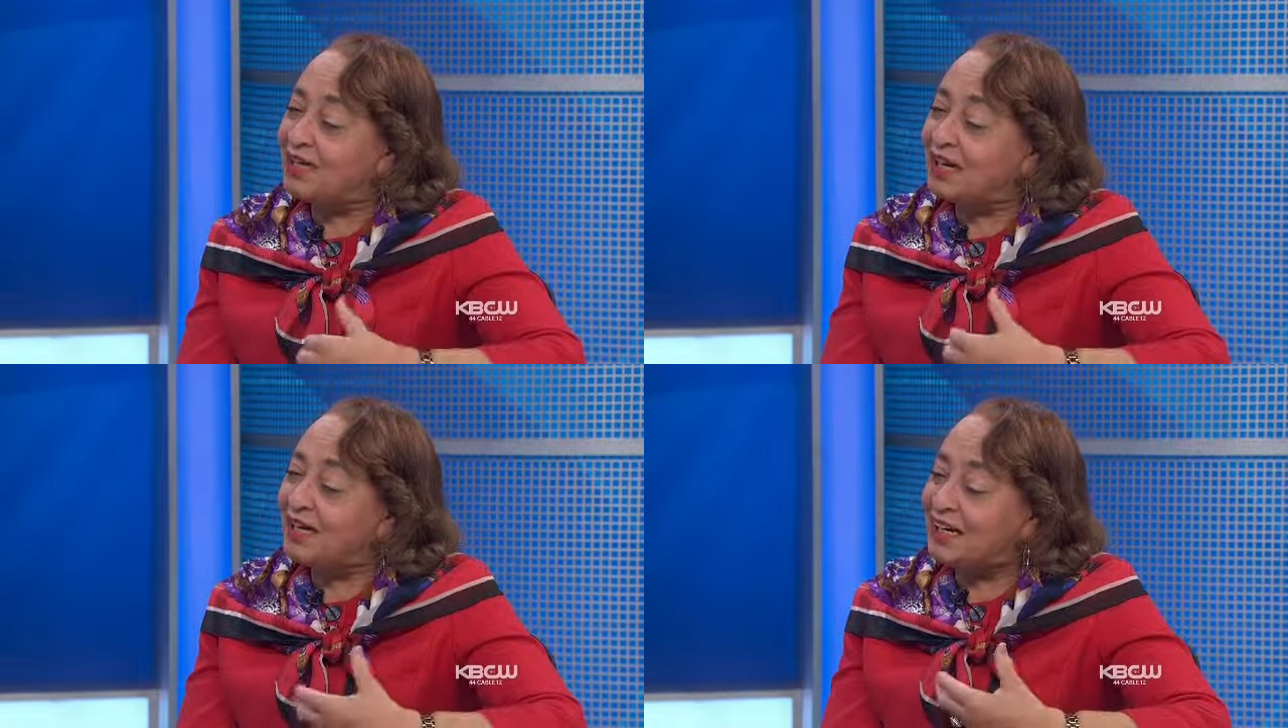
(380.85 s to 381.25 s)

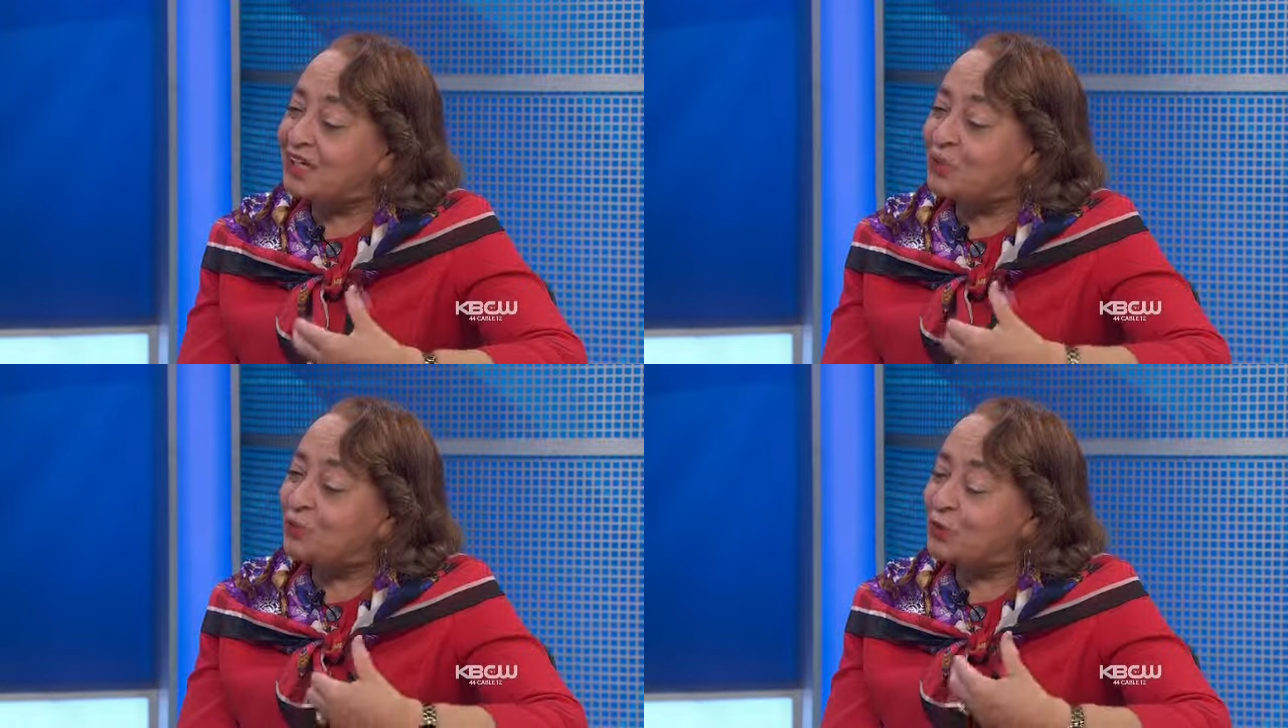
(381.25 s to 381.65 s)
letting
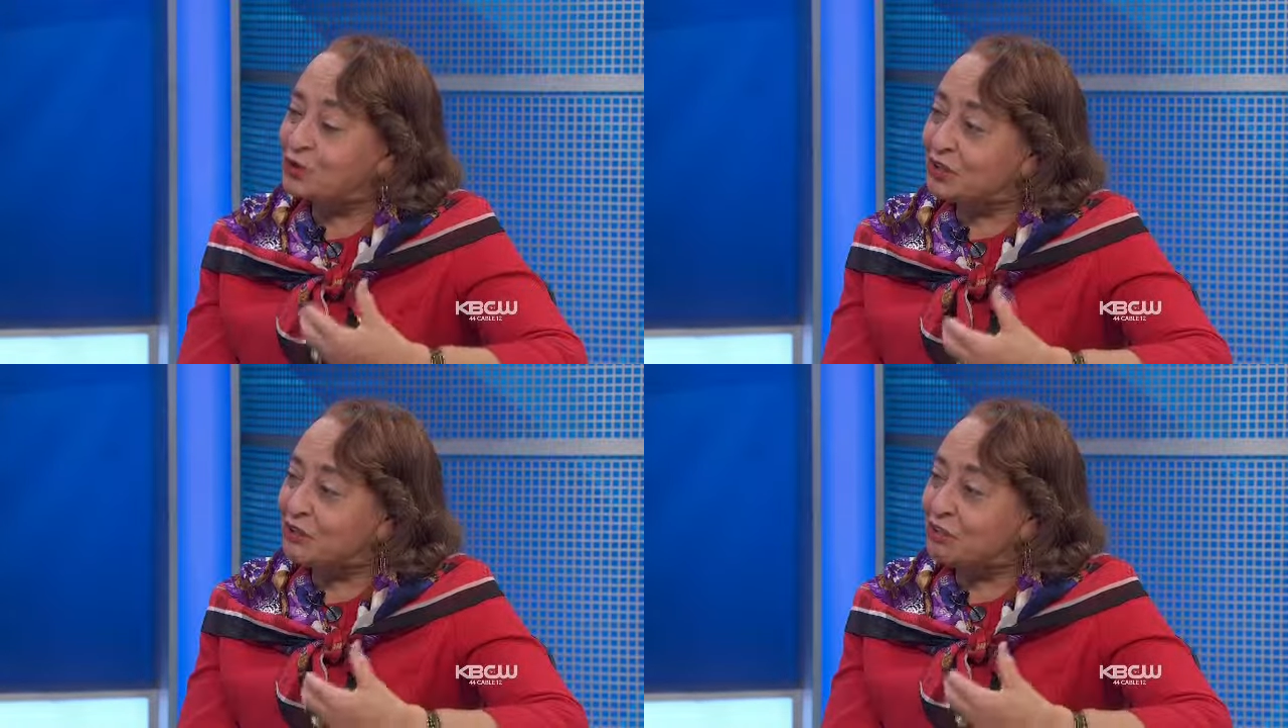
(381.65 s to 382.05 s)
each
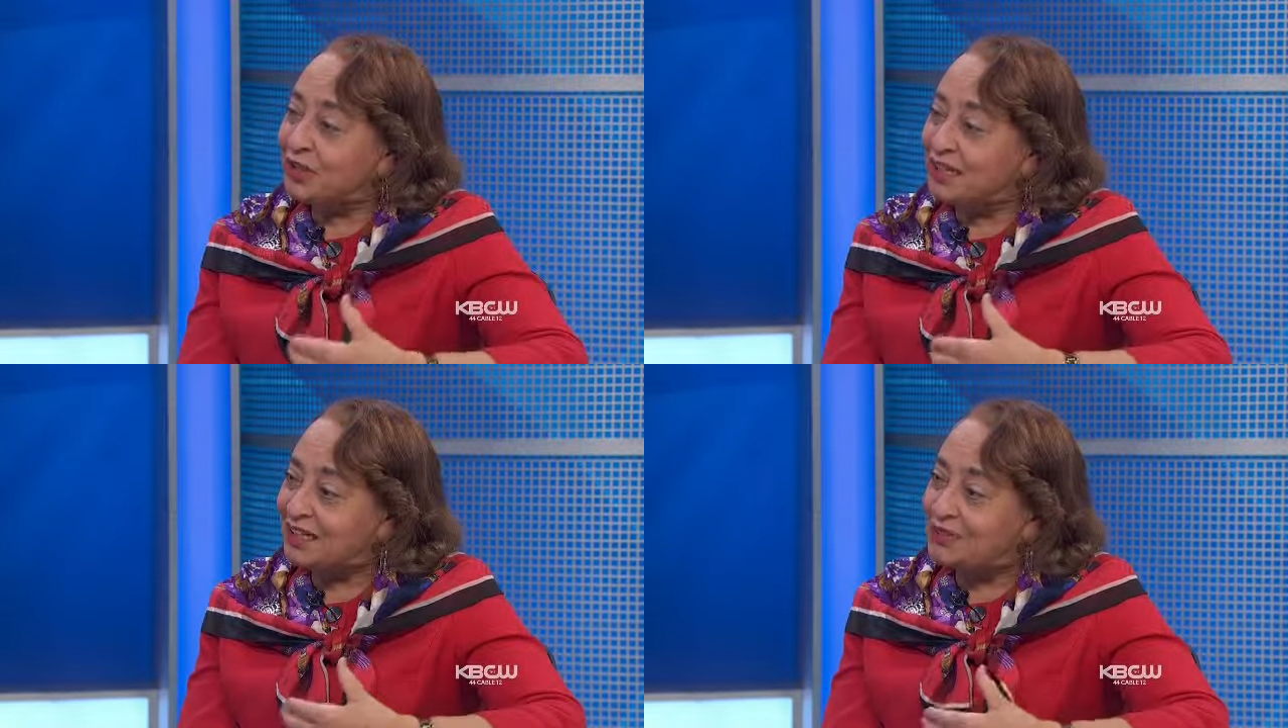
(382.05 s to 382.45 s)
person
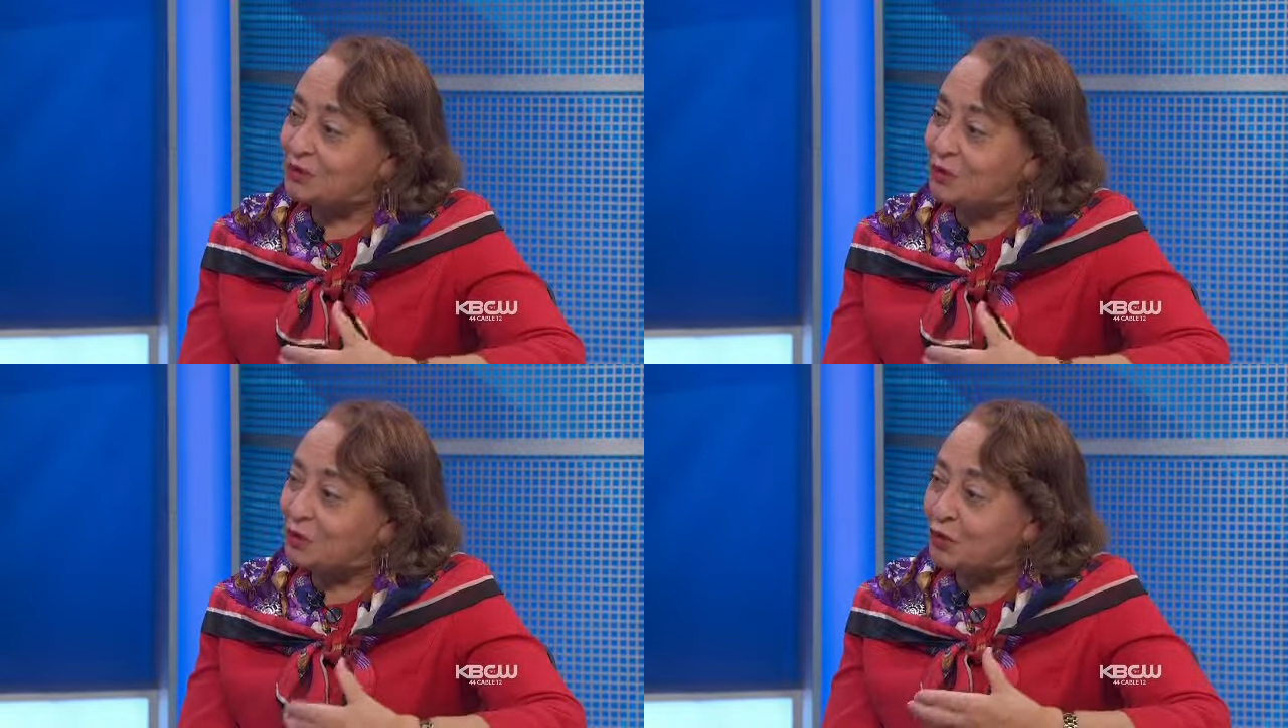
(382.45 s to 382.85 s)
be
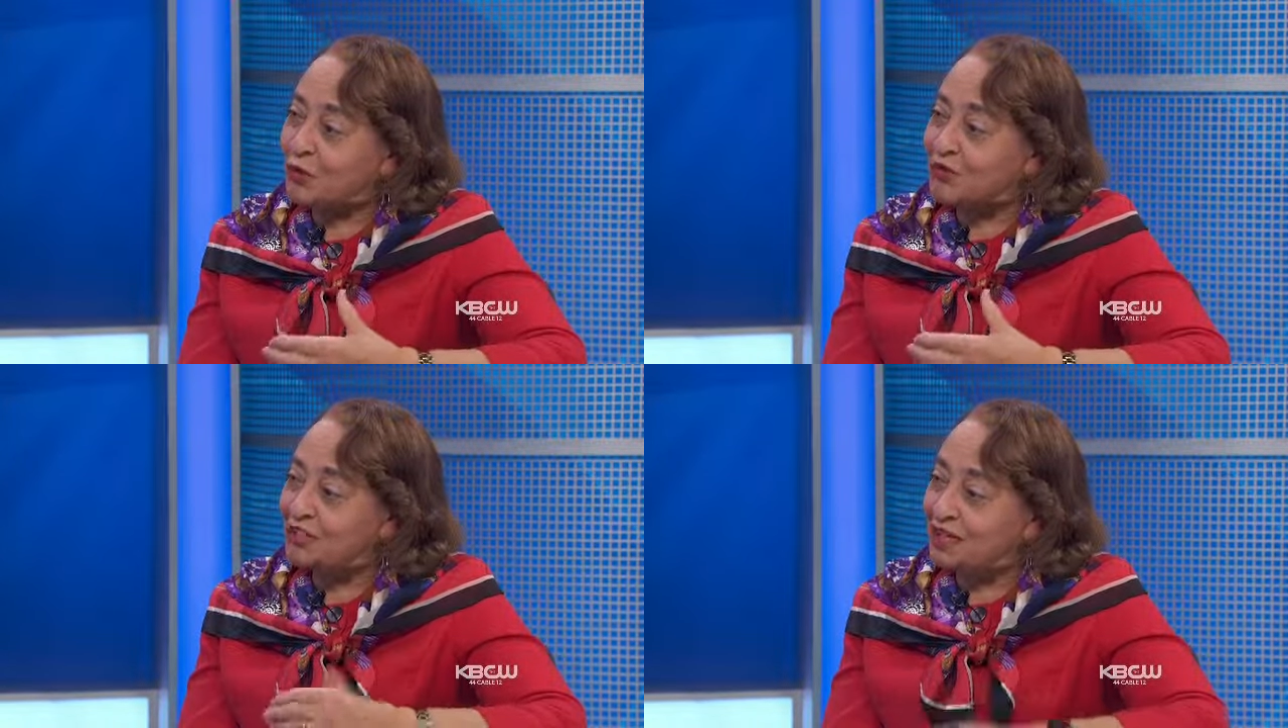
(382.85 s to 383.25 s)
his or
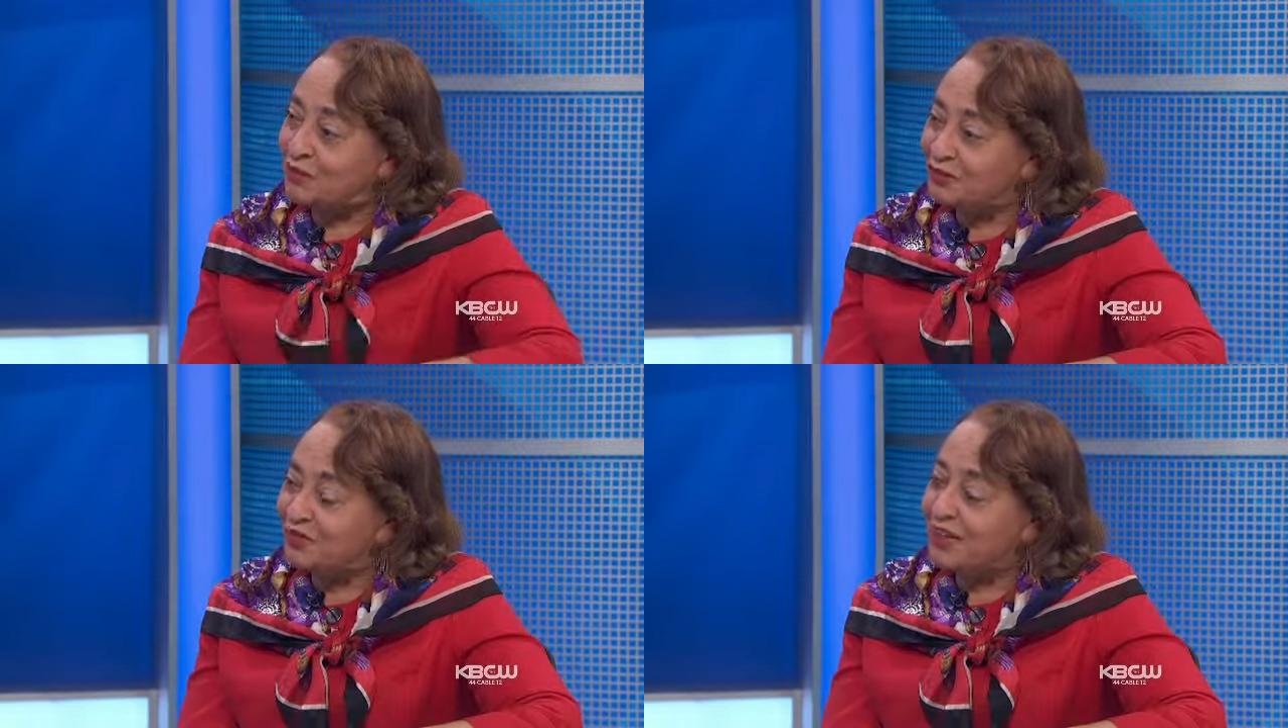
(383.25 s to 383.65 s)

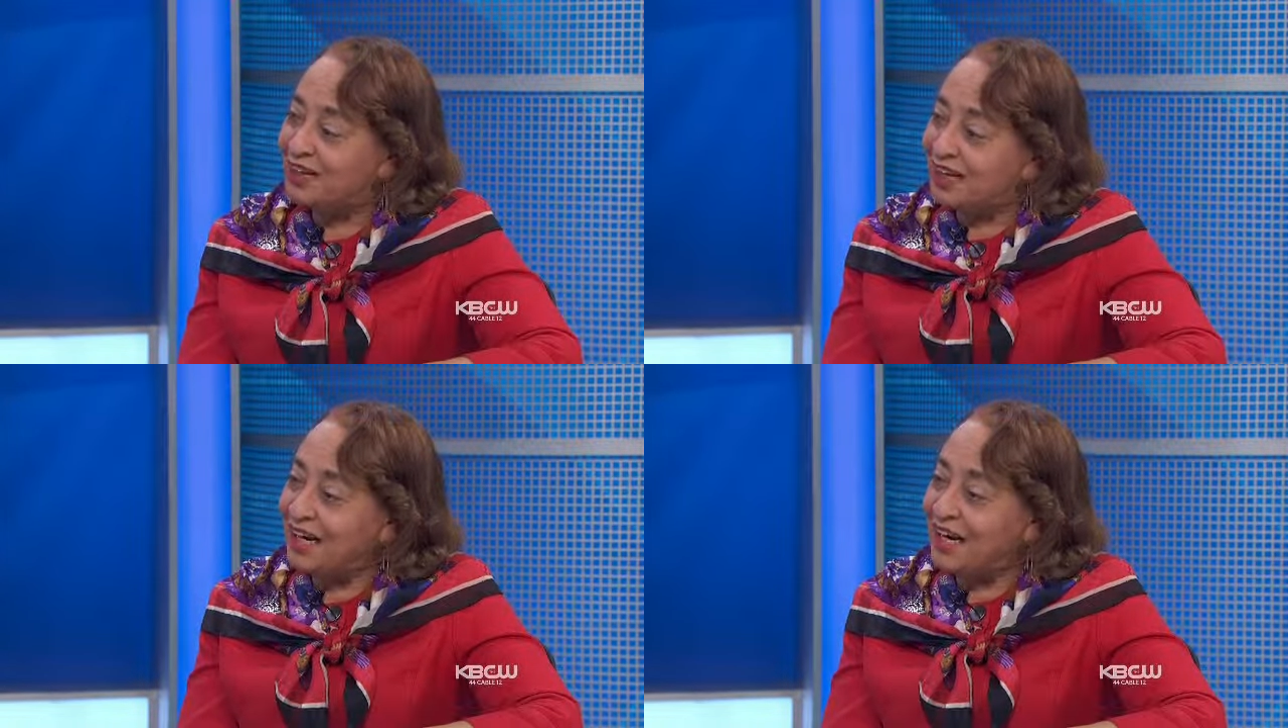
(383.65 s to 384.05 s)
herself.
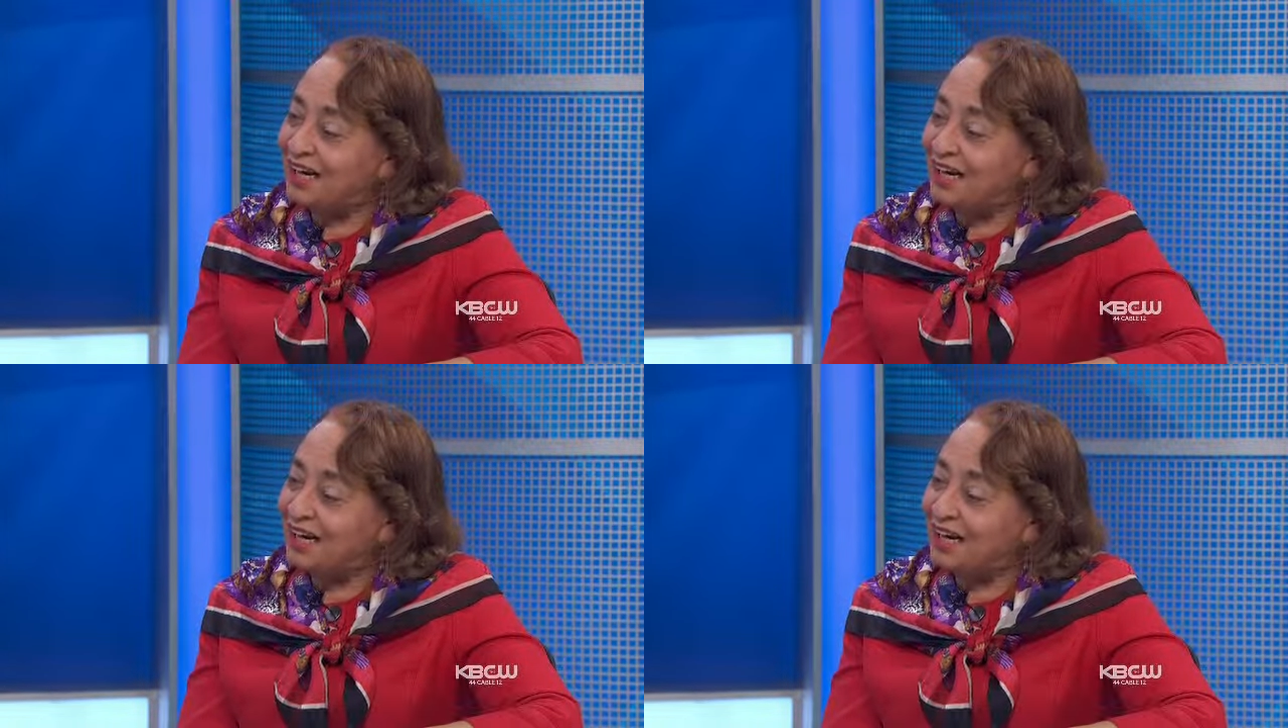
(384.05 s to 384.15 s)
Yeah.